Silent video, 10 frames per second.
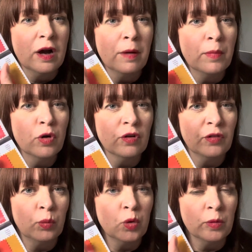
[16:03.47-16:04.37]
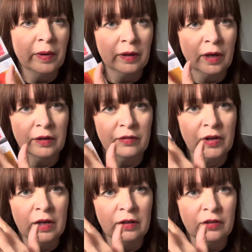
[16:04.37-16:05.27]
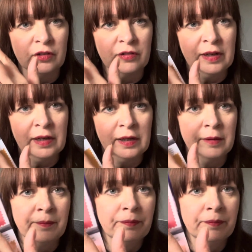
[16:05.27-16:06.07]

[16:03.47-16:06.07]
are more of the warmer kind of colours really.